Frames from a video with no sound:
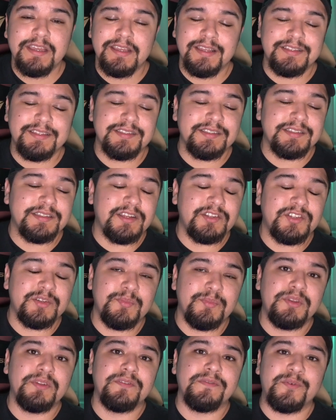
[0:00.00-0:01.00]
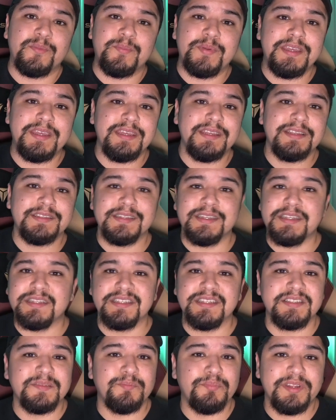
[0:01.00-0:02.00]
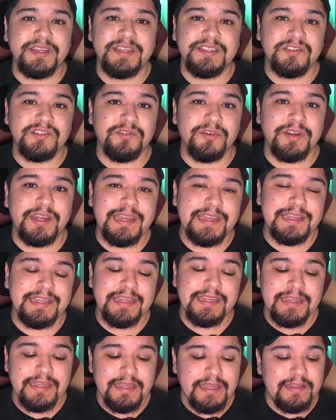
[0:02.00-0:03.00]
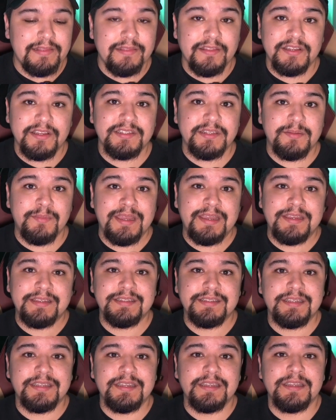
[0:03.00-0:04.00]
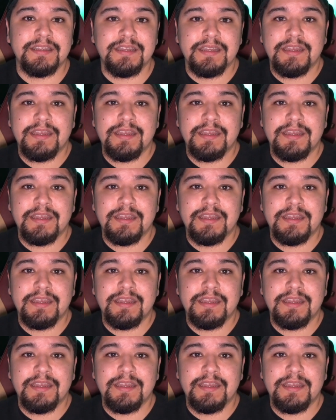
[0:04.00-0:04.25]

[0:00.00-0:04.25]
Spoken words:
It's such a beautiful piece. It displays great, looks amazing.